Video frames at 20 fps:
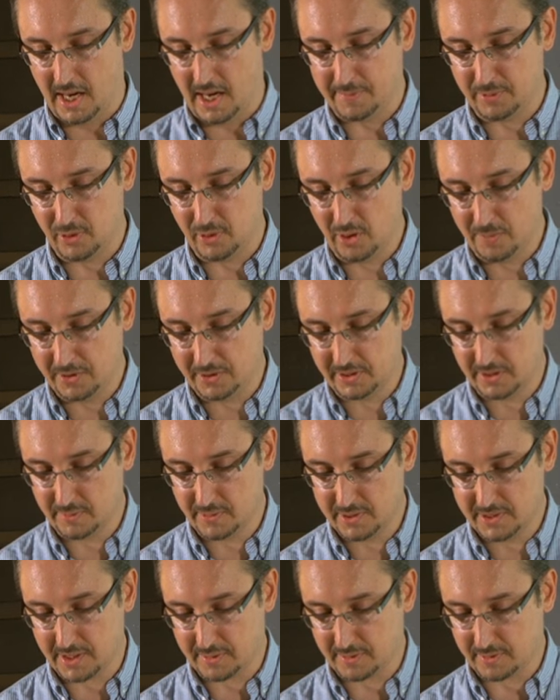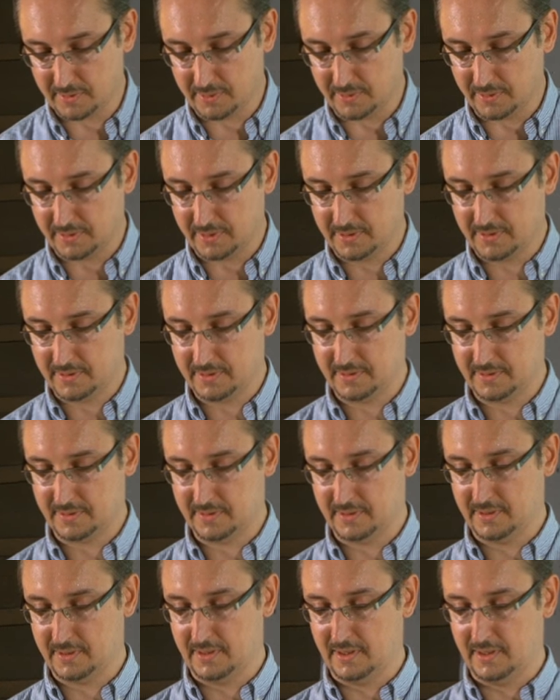No, not volume, number of
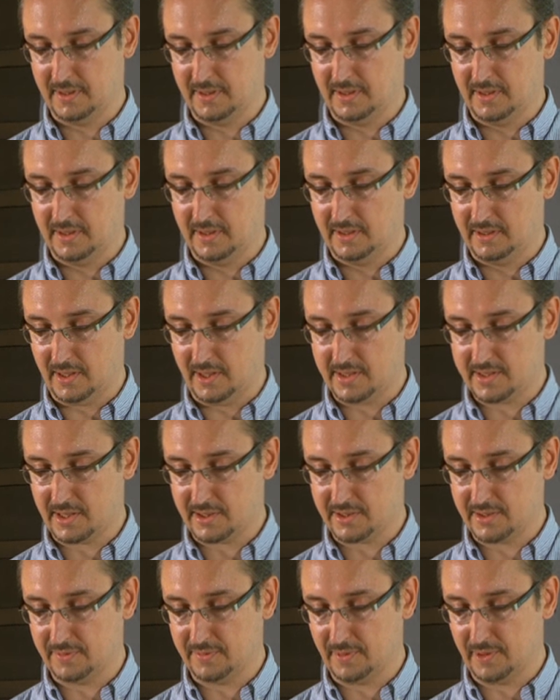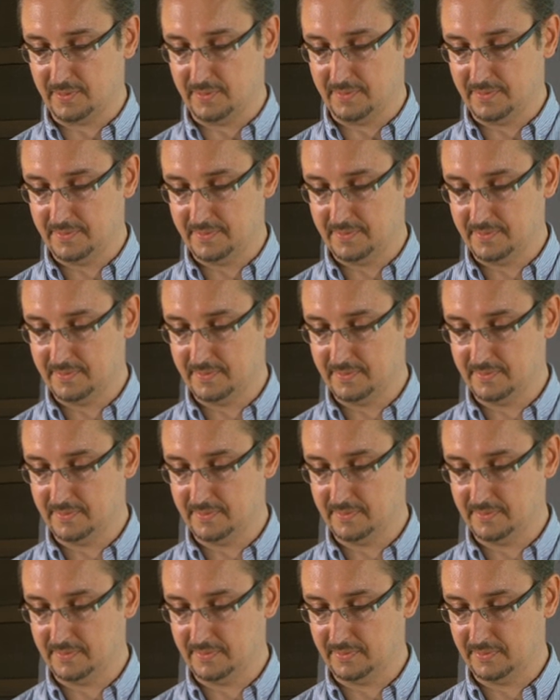addresses. The volume is here,
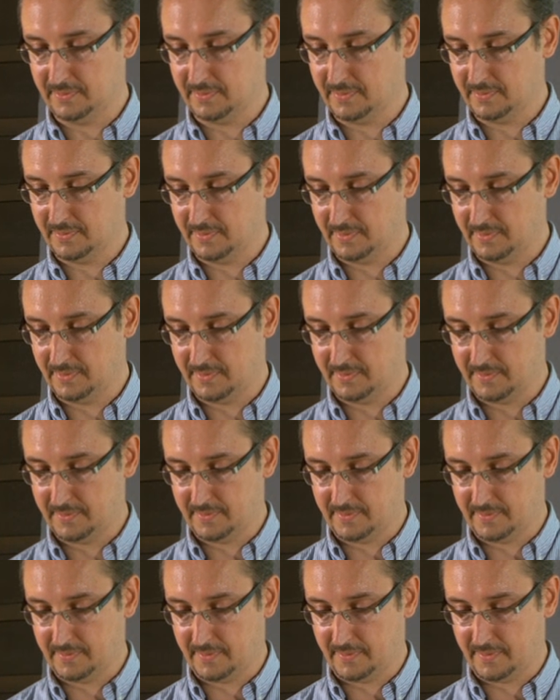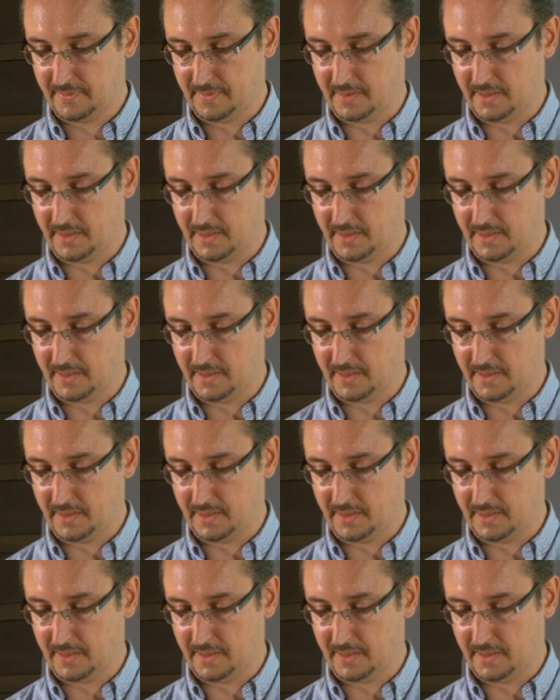it will be here, transaction